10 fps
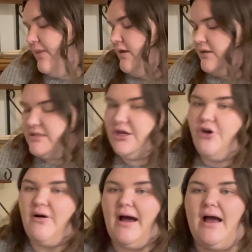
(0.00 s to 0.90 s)

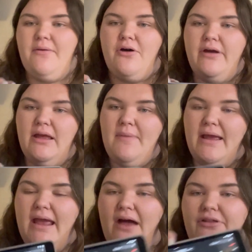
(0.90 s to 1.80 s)
So I'm going in my
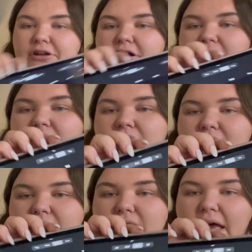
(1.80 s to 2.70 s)
calendar
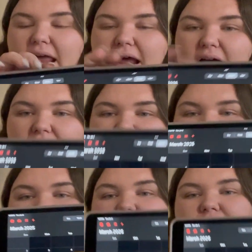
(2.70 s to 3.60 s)
and I
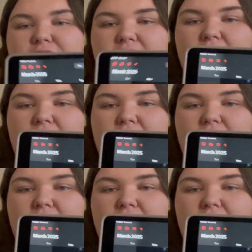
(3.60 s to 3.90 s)
found